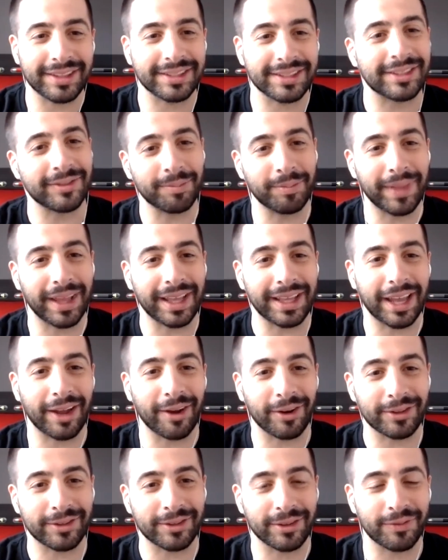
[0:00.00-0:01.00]
the main
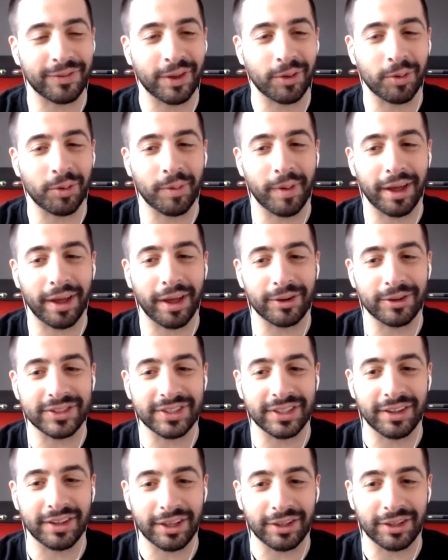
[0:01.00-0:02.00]
character in Family Matters,
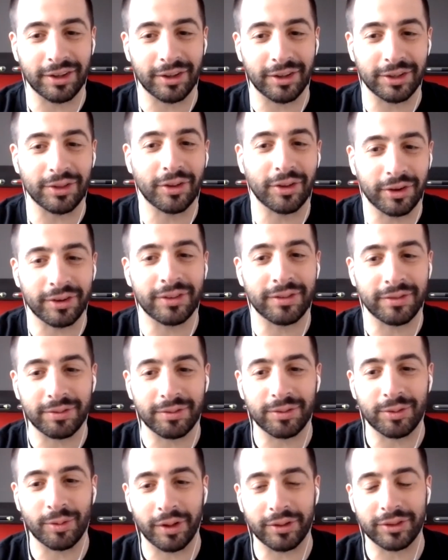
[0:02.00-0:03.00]
and you learn
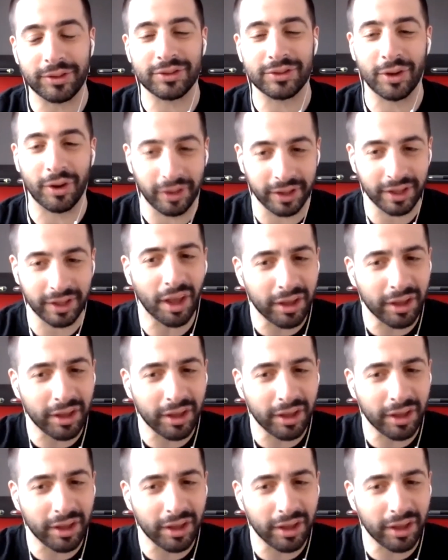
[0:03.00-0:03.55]
throughout the show